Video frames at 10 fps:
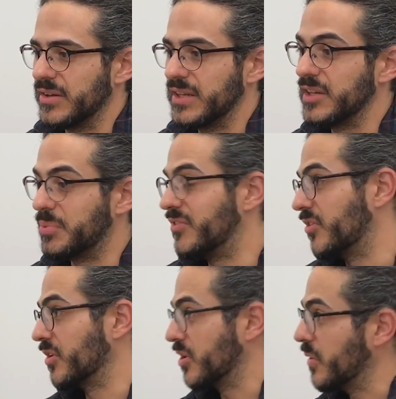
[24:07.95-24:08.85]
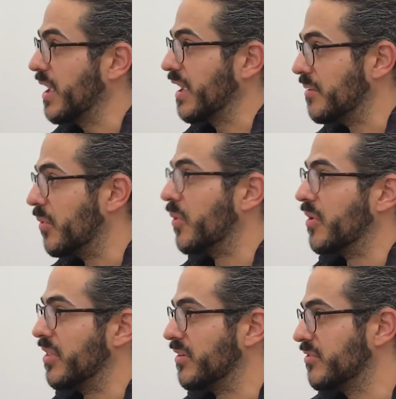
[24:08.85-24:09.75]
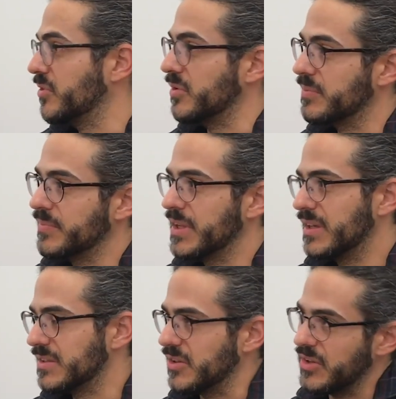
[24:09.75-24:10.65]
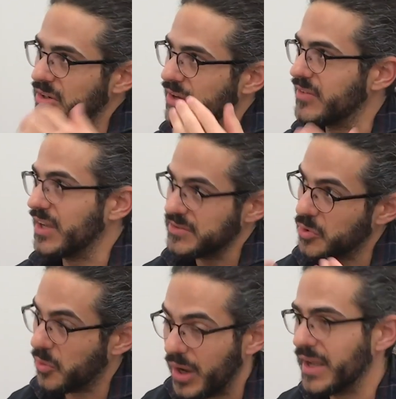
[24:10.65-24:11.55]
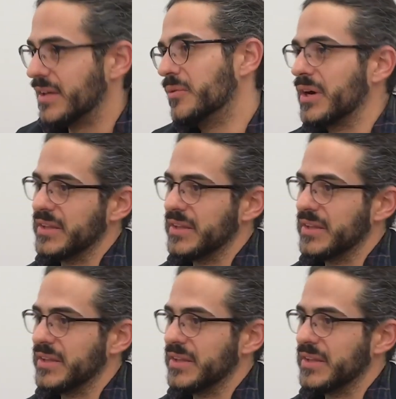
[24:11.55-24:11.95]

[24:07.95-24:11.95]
tend to prefer cocaine more than food. So then you have to ask, well, why